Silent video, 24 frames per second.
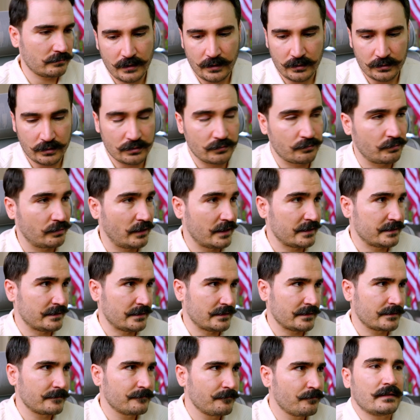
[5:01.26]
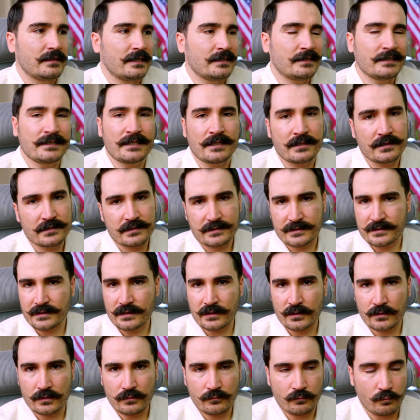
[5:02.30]
other places. It didn't
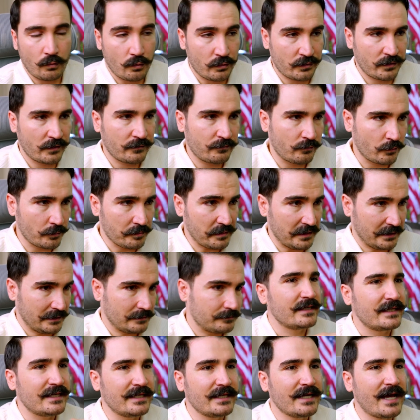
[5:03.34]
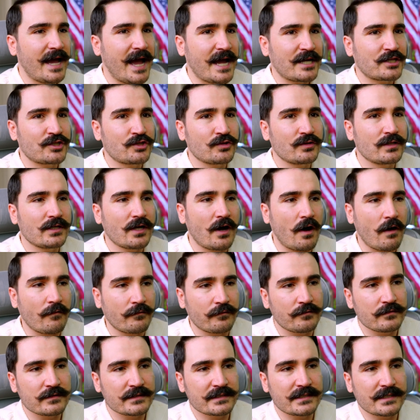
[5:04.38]
still worth it for me. He actually
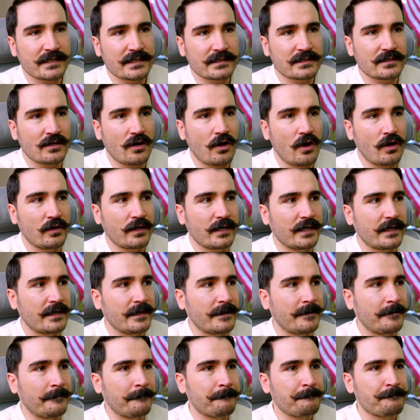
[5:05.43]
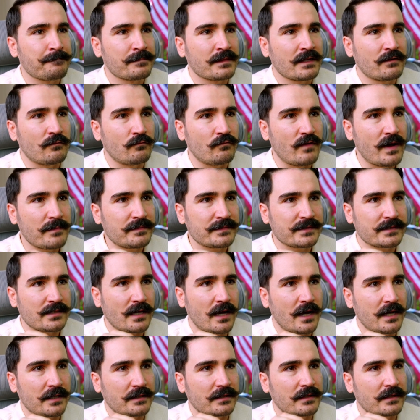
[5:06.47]
offers it on a website